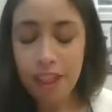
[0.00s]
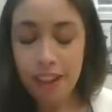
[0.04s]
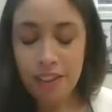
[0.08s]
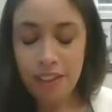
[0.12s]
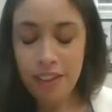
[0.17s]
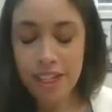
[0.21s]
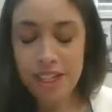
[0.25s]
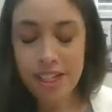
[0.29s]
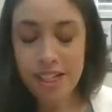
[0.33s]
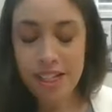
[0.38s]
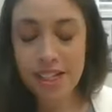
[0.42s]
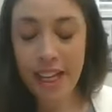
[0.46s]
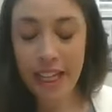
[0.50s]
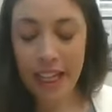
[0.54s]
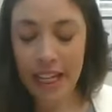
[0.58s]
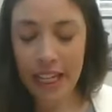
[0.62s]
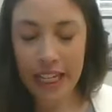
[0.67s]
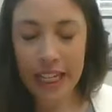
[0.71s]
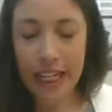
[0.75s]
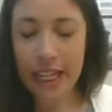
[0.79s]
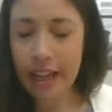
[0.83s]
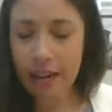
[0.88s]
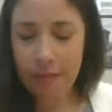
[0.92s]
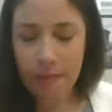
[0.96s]
this is like a
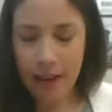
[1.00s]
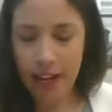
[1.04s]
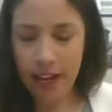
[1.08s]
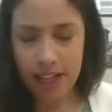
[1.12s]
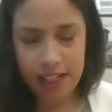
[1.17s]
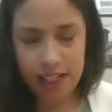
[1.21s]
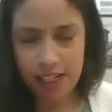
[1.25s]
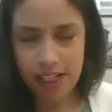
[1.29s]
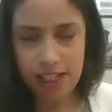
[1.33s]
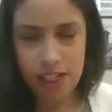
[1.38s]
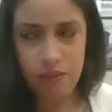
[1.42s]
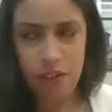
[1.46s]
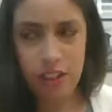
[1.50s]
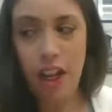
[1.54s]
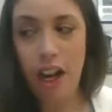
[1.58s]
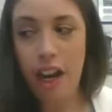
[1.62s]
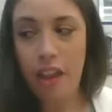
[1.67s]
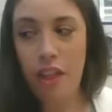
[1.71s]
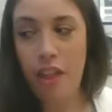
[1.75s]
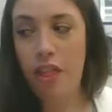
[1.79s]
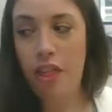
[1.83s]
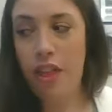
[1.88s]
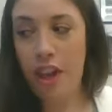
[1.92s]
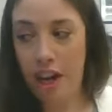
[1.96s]
key basis of a lot
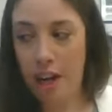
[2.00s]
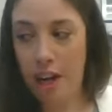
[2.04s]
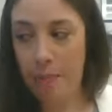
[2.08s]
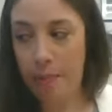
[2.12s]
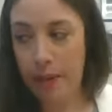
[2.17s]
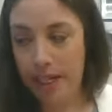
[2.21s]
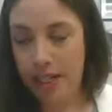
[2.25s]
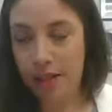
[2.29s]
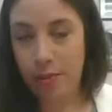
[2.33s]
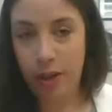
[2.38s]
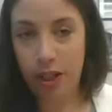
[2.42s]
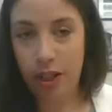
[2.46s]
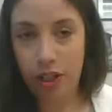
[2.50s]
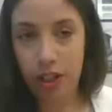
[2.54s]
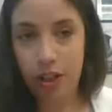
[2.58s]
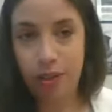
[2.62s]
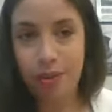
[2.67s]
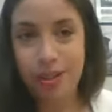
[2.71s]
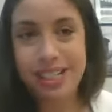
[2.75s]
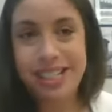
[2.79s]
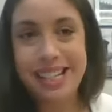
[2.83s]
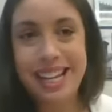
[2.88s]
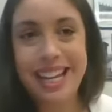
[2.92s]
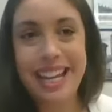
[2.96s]
of the therapies we do,
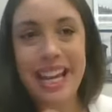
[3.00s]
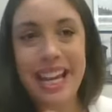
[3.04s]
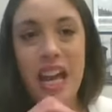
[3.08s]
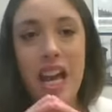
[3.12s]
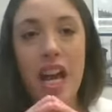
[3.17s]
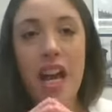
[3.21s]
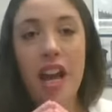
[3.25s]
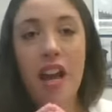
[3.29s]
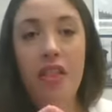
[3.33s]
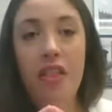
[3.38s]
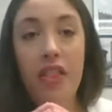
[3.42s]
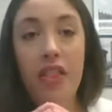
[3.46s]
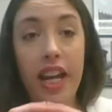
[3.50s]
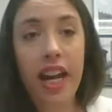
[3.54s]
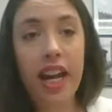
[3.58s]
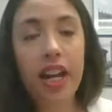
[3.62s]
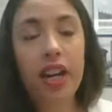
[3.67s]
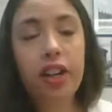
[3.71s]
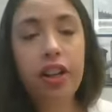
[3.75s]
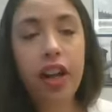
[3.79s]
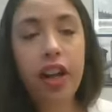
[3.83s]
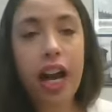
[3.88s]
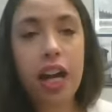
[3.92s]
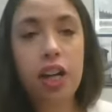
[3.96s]
is like the
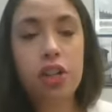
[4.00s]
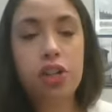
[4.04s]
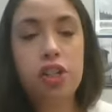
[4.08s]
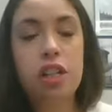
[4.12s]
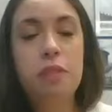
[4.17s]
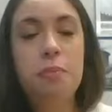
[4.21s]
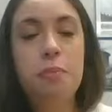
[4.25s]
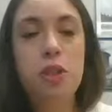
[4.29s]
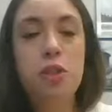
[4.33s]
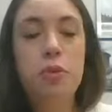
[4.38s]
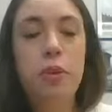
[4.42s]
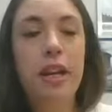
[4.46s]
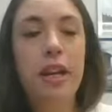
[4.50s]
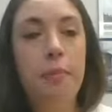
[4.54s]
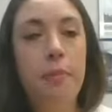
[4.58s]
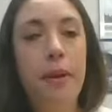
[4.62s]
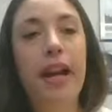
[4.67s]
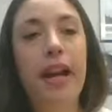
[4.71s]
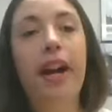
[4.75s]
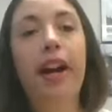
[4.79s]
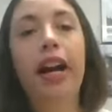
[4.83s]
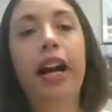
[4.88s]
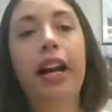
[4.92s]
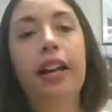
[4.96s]
interaction between a
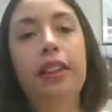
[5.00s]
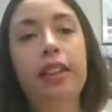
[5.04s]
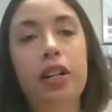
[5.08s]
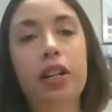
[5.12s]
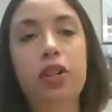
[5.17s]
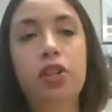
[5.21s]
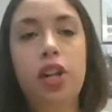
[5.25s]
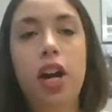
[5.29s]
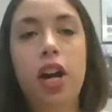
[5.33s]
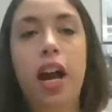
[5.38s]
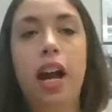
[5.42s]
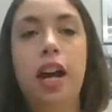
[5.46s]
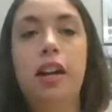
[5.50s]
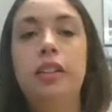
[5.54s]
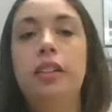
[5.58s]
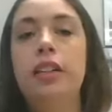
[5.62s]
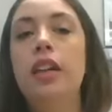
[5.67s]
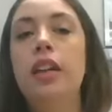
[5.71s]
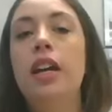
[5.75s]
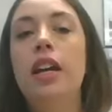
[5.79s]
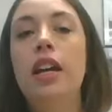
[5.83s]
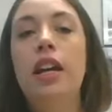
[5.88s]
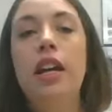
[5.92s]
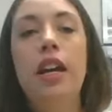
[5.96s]
parent and their child
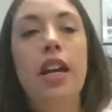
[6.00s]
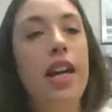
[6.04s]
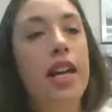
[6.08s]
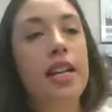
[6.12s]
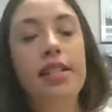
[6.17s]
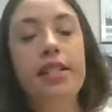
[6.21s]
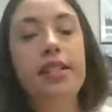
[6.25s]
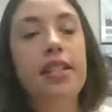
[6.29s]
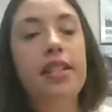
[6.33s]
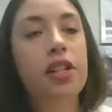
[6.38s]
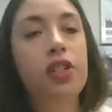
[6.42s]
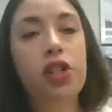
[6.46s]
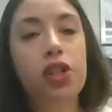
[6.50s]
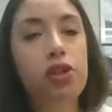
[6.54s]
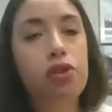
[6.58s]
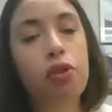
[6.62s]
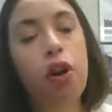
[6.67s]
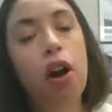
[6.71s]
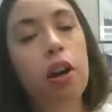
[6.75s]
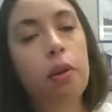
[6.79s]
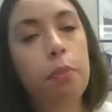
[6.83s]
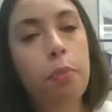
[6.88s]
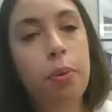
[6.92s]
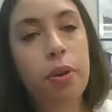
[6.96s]
is such a
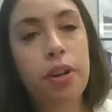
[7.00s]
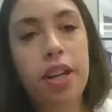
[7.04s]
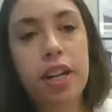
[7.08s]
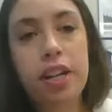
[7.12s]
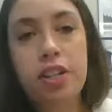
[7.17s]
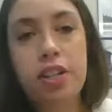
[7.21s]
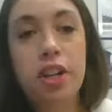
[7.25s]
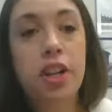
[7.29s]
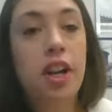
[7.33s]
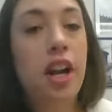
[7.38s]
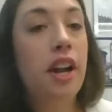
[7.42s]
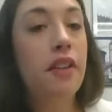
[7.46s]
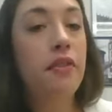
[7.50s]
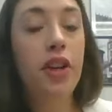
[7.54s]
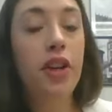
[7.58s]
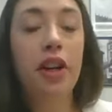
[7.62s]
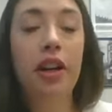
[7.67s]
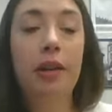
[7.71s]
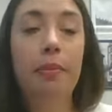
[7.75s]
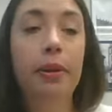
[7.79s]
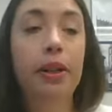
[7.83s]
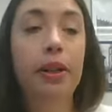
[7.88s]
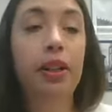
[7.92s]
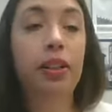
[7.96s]
strong predictor of your
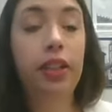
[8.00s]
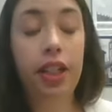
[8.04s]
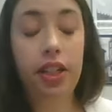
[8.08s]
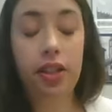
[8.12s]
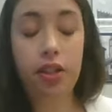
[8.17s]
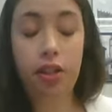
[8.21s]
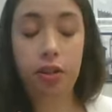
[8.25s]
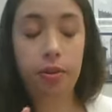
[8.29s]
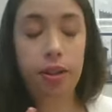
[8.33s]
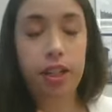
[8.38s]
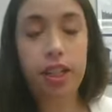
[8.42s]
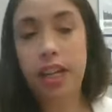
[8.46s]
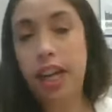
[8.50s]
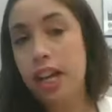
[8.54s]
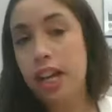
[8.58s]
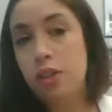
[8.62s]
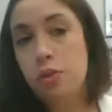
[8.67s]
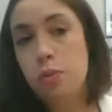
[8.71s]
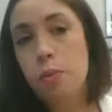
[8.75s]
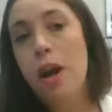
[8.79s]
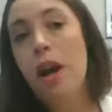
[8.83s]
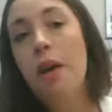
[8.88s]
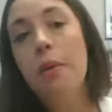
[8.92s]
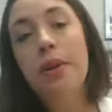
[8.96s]
ability to
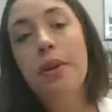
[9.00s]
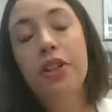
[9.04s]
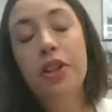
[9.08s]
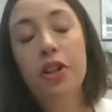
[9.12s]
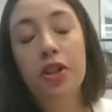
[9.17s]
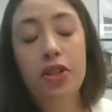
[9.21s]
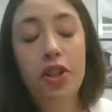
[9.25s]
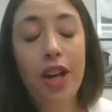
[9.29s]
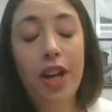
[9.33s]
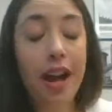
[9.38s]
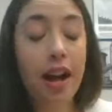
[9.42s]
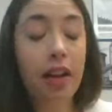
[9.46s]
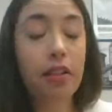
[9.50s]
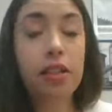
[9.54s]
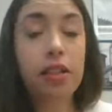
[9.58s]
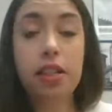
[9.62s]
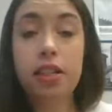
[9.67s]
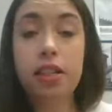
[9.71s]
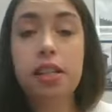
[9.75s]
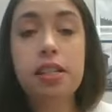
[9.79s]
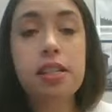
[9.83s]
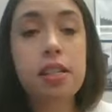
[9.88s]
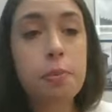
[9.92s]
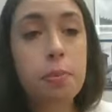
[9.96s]
engage well with your child, to
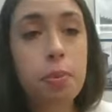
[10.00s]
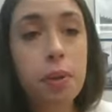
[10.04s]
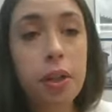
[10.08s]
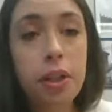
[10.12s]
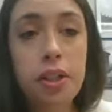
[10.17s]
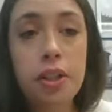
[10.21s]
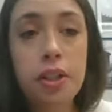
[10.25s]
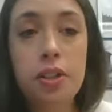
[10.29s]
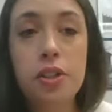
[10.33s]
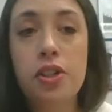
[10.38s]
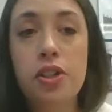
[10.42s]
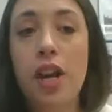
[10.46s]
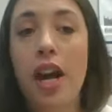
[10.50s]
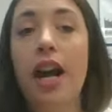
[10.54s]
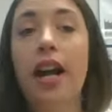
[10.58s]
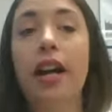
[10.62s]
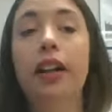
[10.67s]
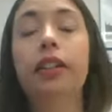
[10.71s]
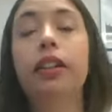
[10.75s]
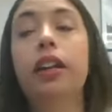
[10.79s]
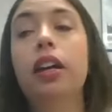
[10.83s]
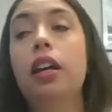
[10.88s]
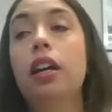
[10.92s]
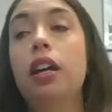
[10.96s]
discipline your
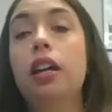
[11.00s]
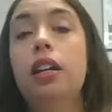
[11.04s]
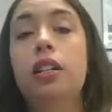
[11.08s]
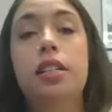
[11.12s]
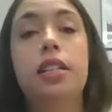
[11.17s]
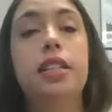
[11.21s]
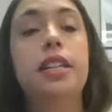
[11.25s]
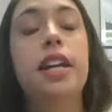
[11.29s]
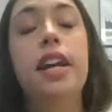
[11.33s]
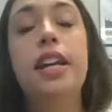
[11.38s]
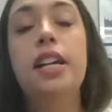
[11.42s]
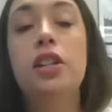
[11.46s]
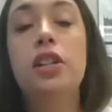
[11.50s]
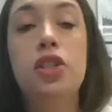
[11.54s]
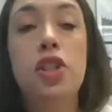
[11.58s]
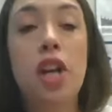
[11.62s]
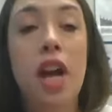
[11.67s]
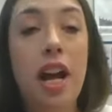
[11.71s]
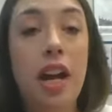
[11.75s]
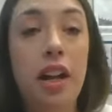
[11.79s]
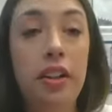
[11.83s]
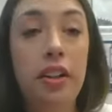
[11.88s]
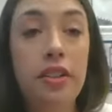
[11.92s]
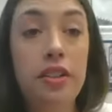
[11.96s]
child, to get your
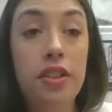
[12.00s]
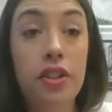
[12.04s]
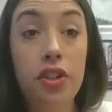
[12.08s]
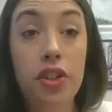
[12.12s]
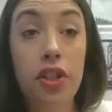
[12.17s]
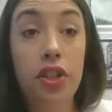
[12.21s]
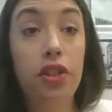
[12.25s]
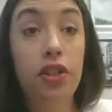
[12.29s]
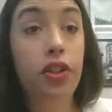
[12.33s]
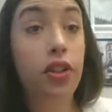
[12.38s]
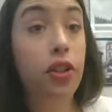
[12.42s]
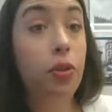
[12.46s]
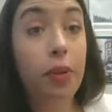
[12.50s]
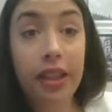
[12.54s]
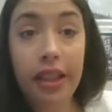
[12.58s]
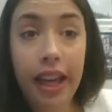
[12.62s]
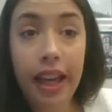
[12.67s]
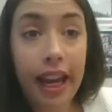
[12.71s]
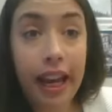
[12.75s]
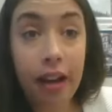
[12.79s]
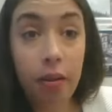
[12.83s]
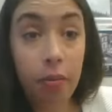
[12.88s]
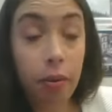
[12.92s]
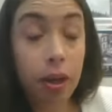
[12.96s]
child to do
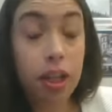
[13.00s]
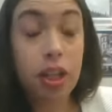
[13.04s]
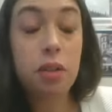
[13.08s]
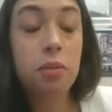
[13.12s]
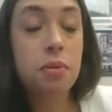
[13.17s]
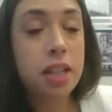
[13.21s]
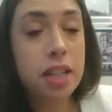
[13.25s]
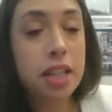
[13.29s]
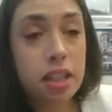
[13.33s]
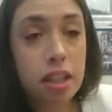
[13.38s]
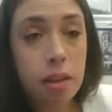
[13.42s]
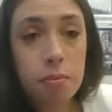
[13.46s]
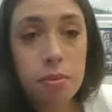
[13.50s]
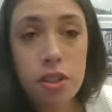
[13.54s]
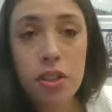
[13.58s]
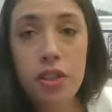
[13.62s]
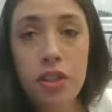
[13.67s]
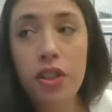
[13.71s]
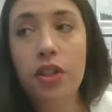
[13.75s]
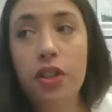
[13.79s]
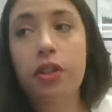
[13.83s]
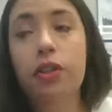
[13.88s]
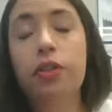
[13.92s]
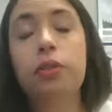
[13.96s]
what you need them to
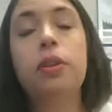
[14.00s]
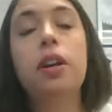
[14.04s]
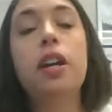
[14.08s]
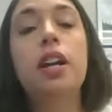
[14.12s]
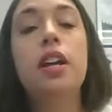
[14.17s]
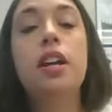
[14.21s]
do,